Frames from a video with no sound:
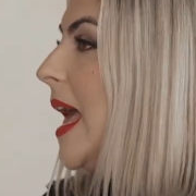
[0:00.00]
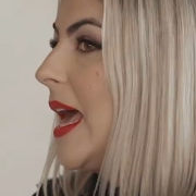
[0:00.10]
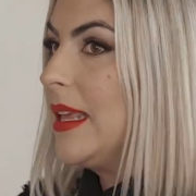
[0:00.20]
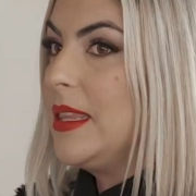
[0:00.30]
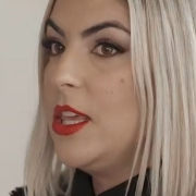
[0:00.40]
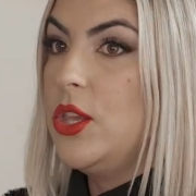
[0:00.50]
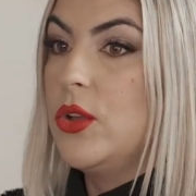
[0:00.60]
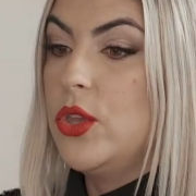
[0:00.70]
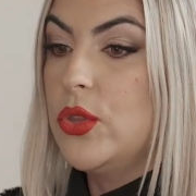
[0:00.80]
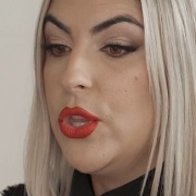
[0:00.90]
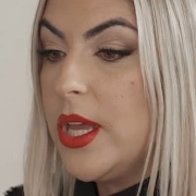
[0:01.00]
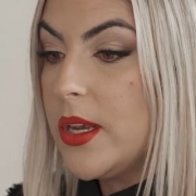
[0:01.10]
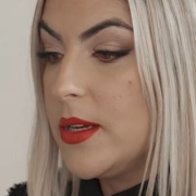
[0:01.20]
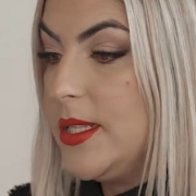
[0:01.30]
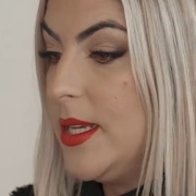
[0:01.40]
And I think, you look at
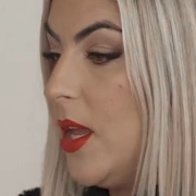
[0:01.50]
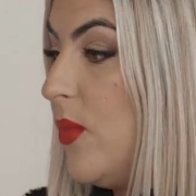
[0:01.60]
our city,